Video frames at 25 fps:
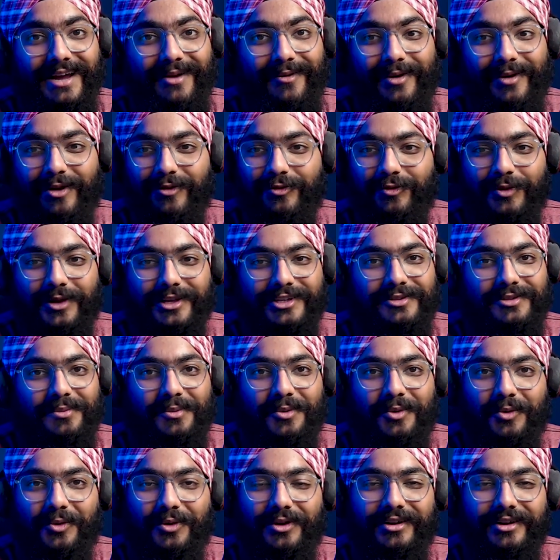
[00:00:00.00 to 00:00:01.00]
I would love to
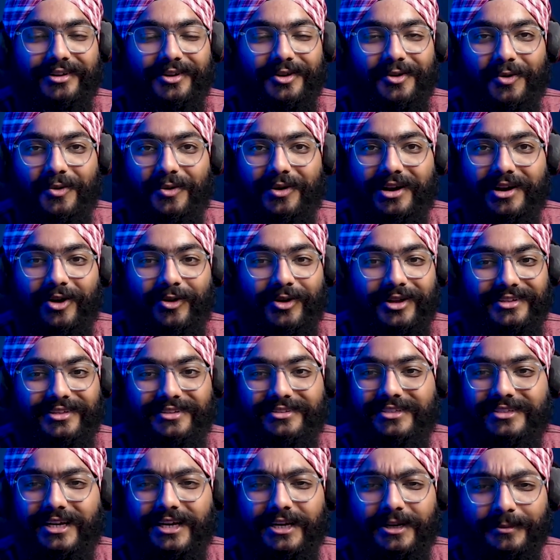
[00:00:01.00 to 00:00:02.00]
explore, go around. As I
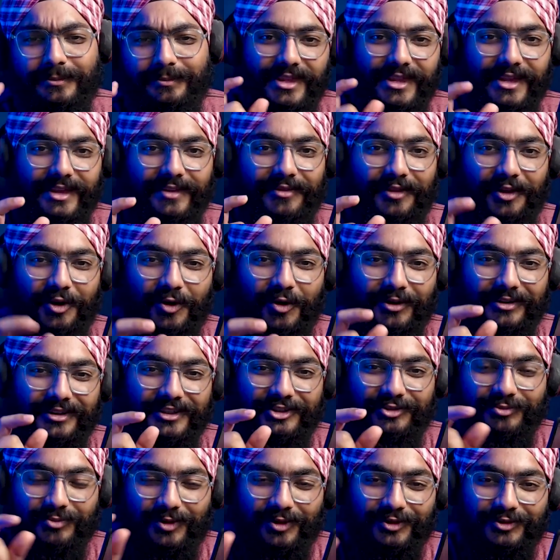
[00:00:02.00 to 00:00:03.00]
said, they got
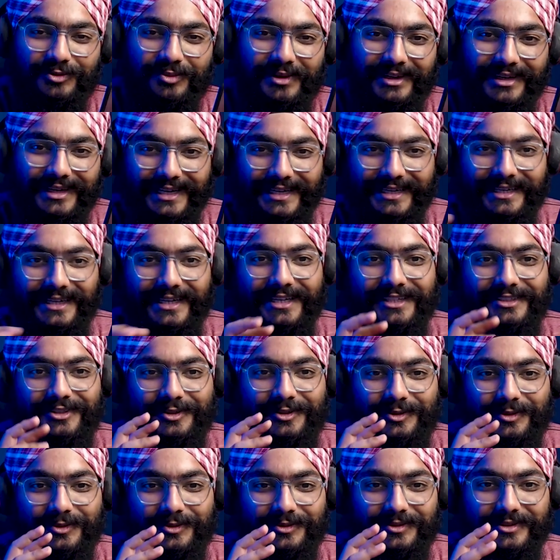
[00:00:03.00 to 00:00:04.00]
these small details, you
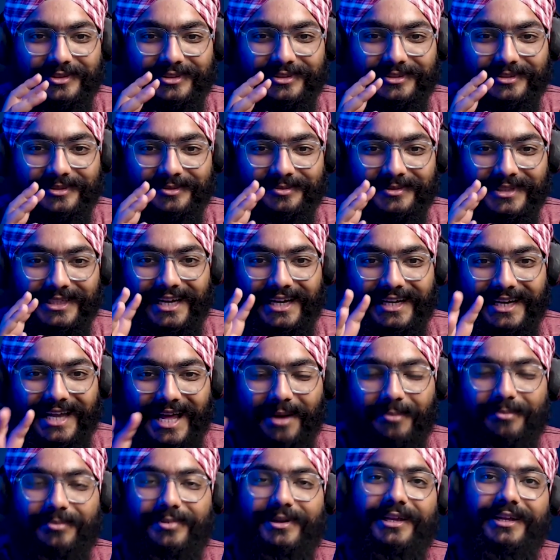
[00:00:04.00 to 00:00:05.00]
know, the
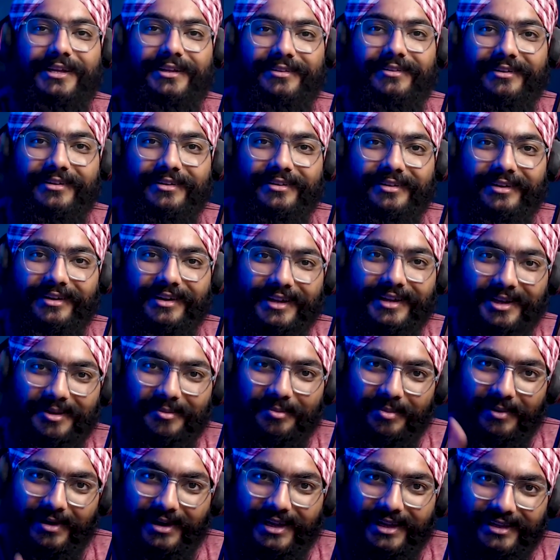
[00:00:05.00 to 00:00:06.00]
adapting the real
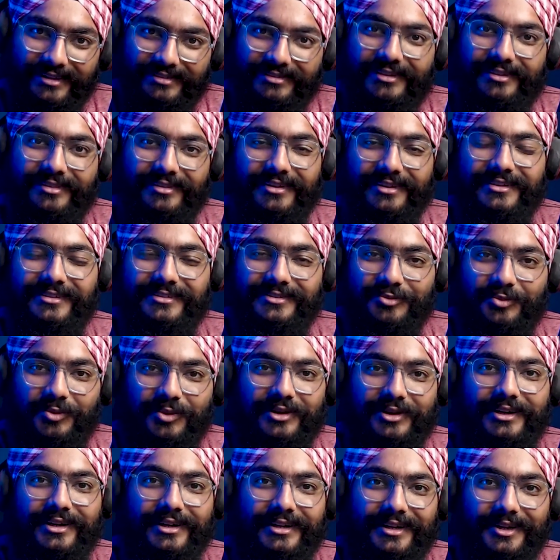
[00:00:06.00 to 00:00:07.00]
place in this
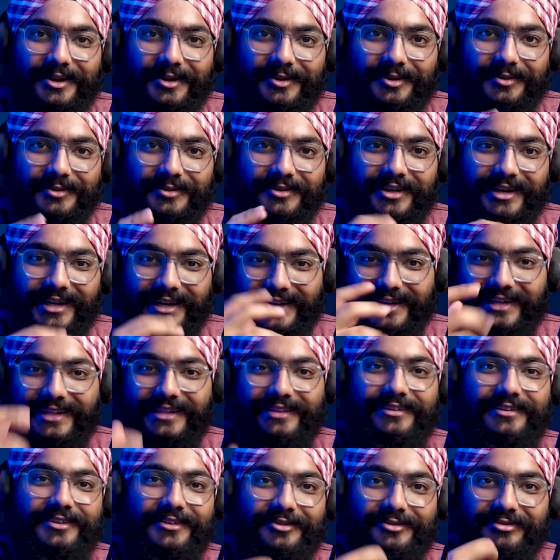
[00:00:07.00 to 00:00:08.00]
world, you know, creating
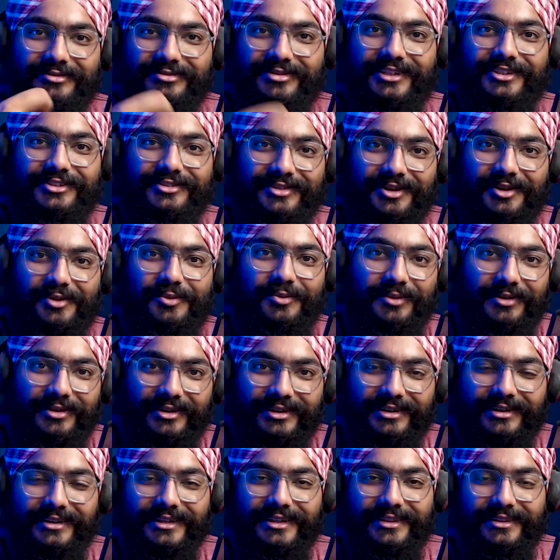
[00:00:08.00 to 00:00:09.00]
the fictional
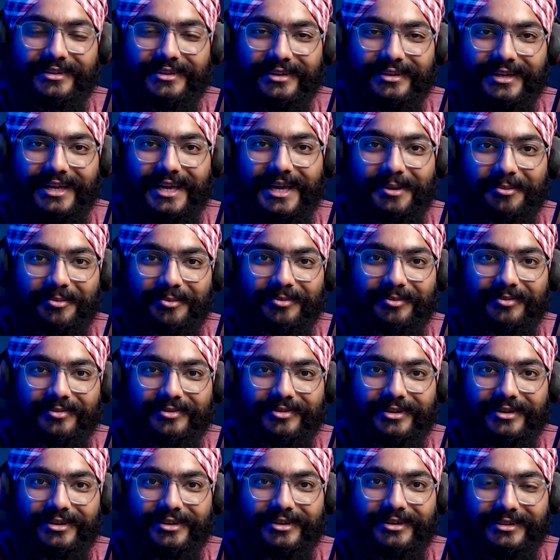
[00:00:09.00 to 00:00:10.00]
world in the game
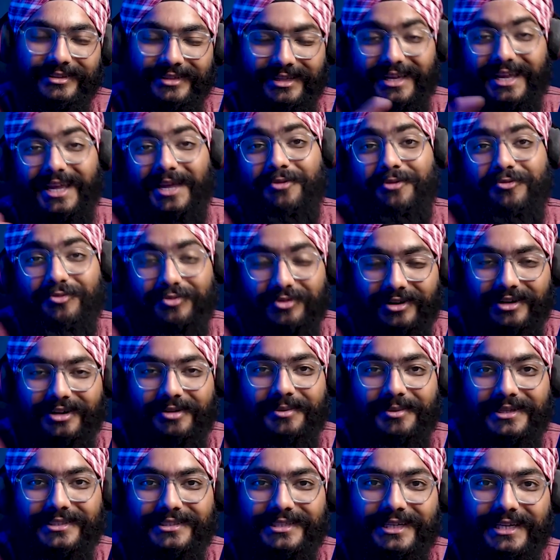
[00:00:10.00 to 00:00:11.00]
world,
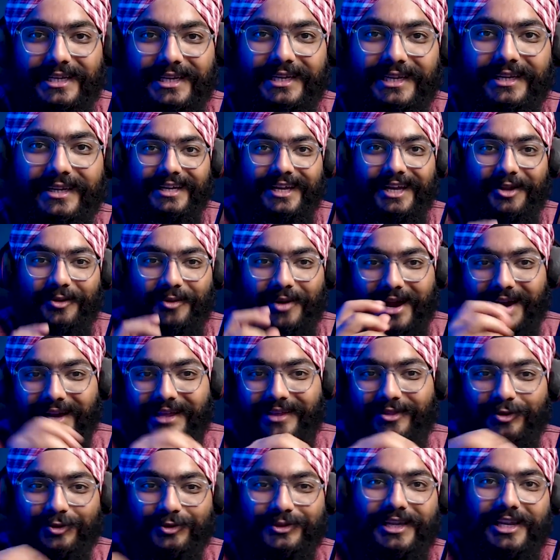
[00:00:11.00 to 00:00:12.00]
basically, you know, adding
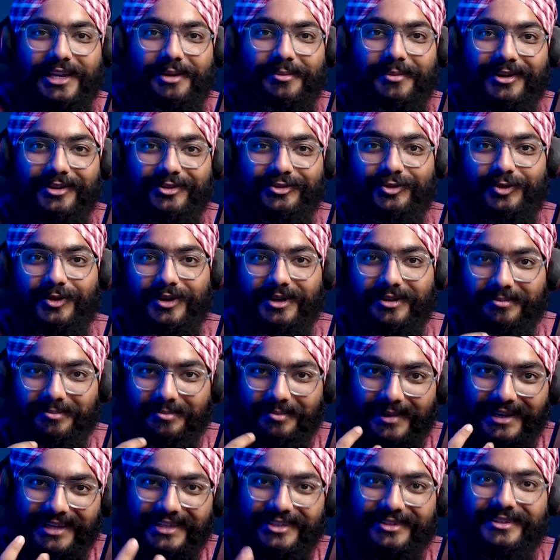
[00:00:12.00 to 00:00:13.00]
those elements so it
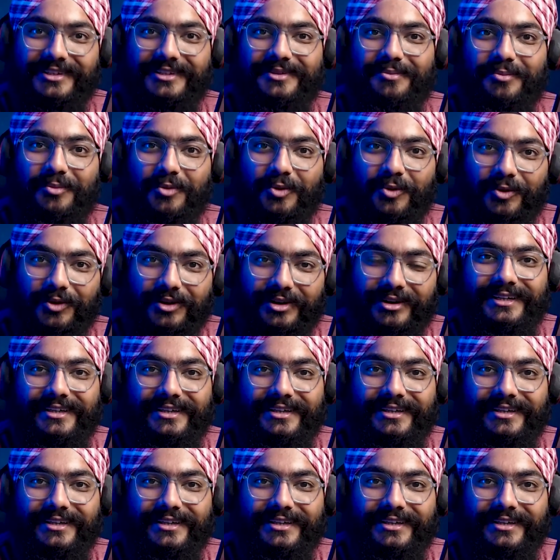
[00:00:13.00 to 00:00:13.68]
makes it more